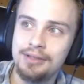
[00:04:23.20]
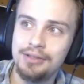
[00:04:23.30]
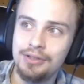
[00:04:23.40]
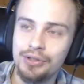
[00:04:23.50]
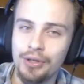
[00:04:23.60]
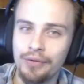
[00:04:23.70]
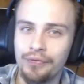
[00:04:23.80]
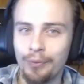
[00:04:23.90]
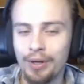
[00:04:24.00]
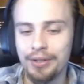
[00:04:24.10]
you know,
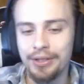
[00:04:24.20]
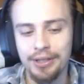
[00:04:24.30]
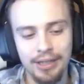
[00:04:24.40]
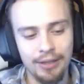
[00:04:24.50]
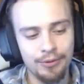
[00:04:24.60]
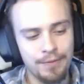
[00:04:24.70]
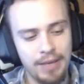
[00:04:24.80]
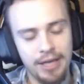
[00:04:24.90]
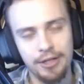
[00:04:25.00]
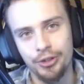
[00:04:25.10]
for 1 year, I was a
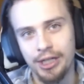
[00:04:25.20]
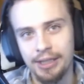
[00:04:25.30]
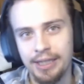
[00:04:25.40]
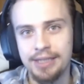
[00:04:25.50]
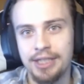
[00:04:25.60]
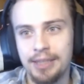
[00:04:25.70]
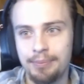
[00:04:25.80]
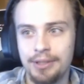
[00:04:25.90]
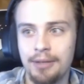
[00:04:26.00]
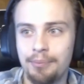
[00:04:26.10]
manager at a
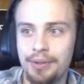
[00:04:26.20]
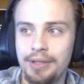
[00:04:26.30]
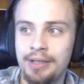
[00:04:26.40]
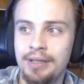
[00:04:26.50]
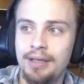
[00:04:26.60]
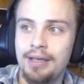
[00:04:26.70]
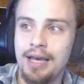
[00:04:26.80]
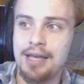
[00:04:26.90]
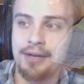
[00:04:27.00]
landscaping company. And then